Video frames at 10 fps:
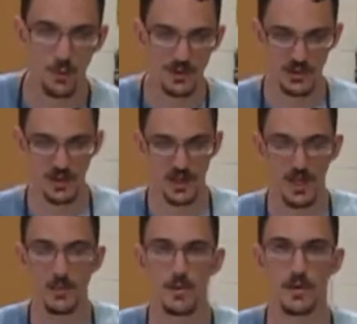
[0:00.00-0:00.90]
want you to
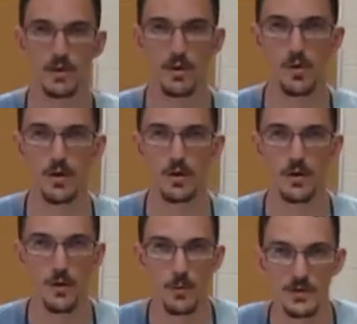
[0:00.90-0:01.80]
keep it in the corner
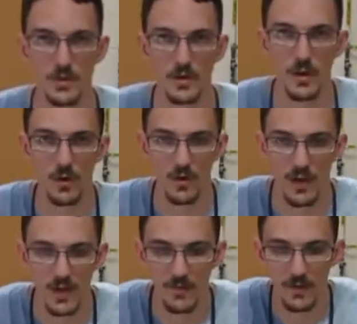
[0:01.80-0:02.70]
and I want you to go
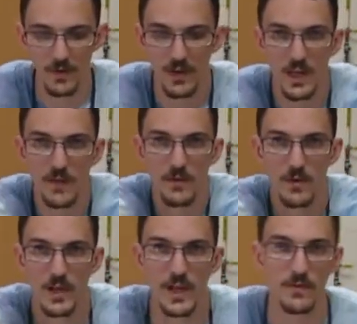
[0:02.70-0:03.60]
canvas,
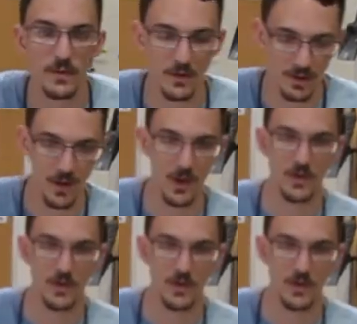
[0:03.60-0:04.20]
canvas, canvas.